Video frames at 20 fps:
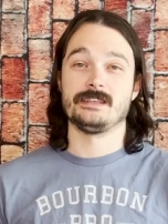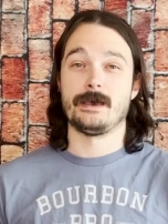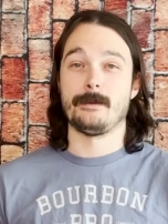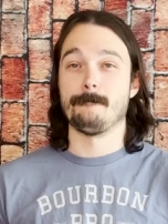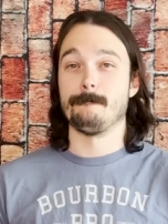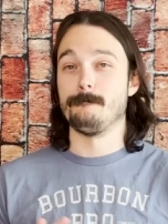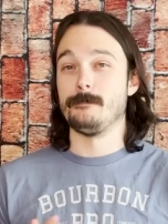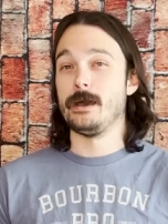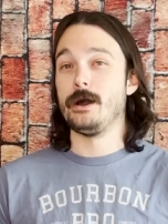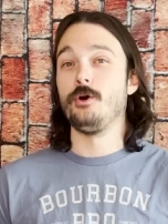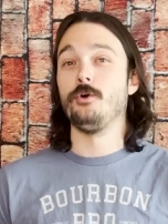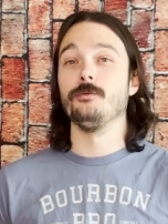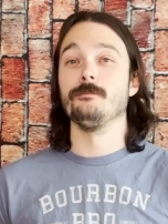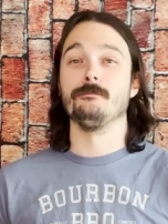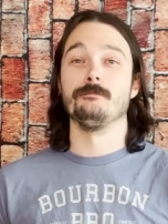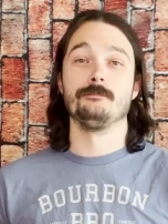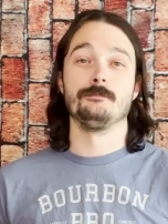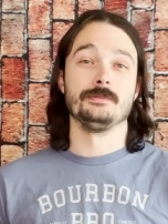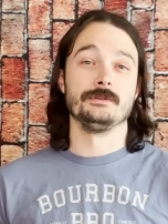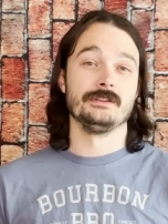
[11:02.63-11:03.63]
that melt,
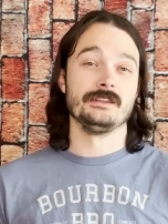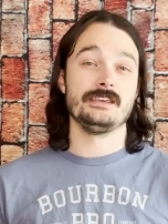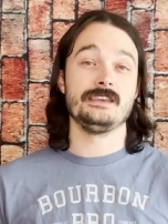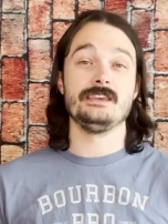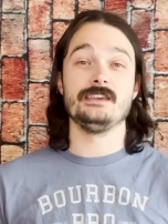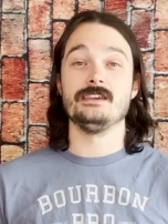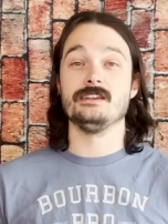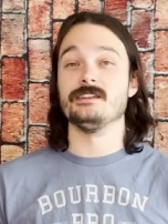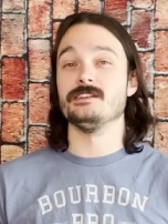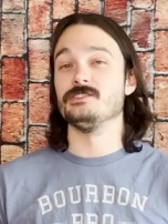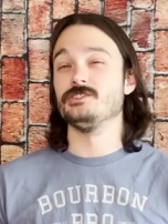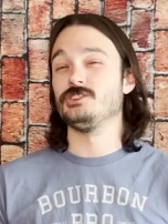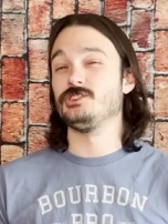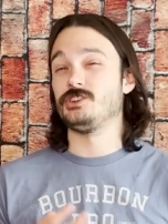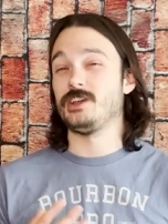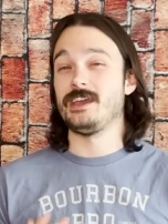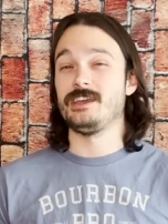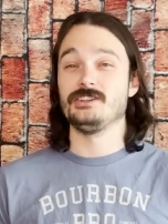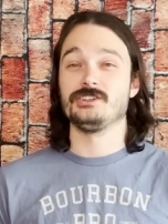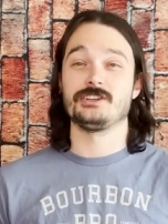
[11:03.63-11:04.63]
bleed, and
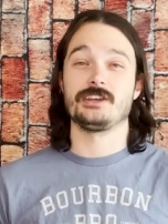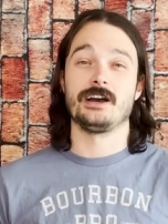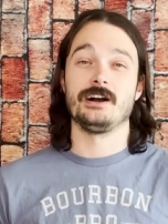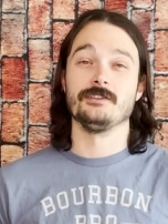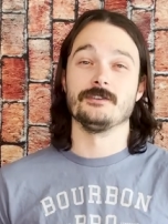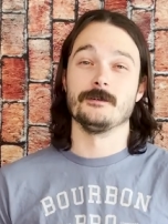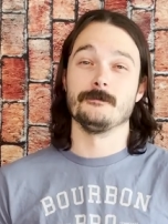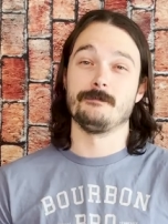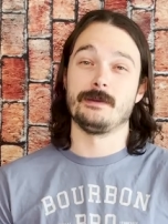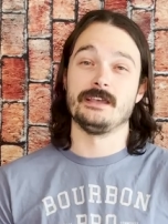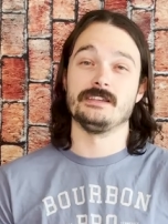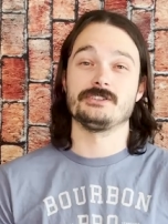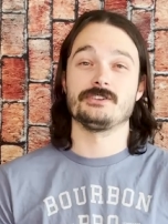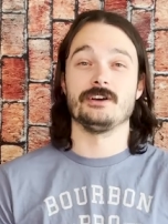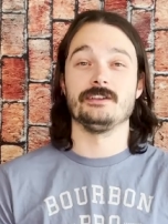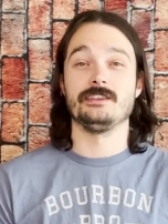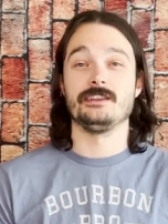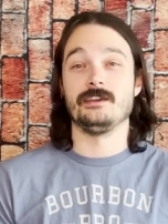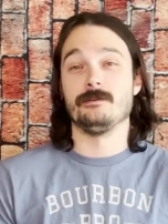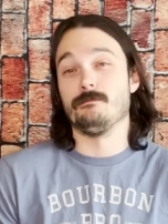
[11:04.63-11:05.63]
change color based
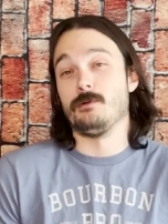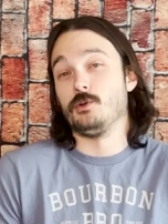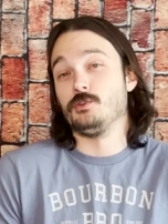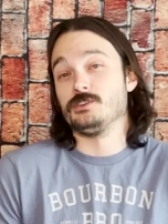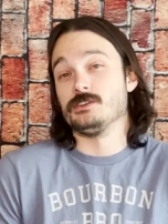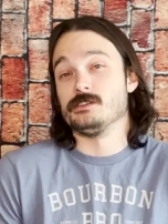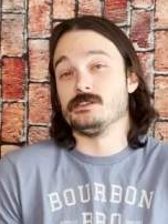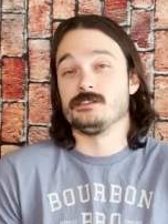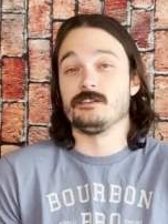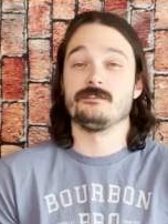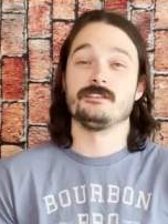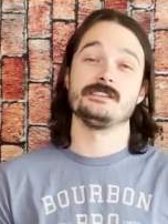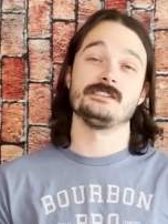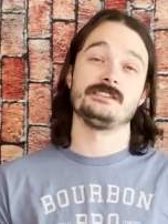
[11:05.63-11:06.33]
on the emotions of the